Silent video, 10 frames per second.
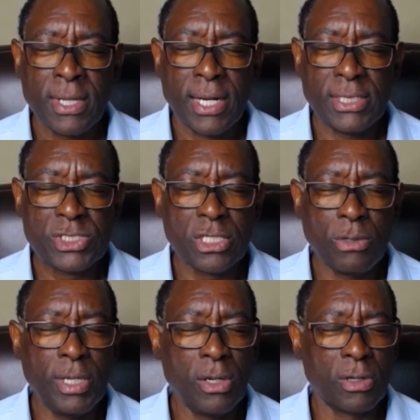Until
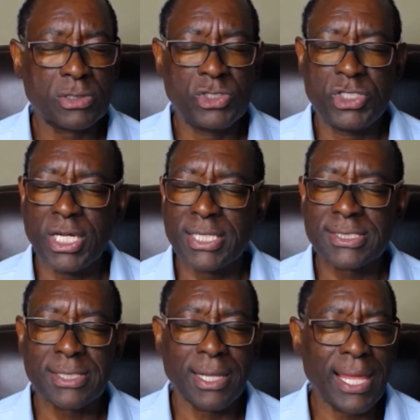we look
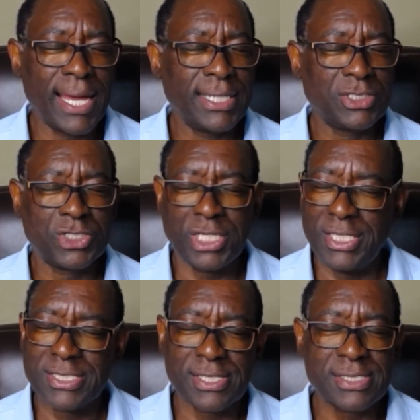just like
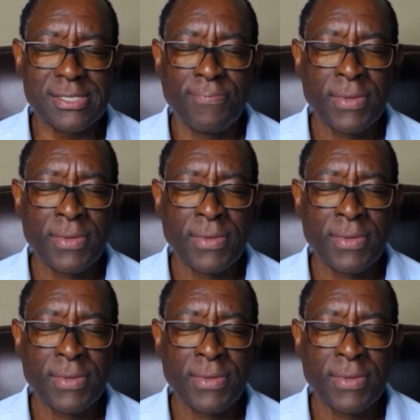Jesus.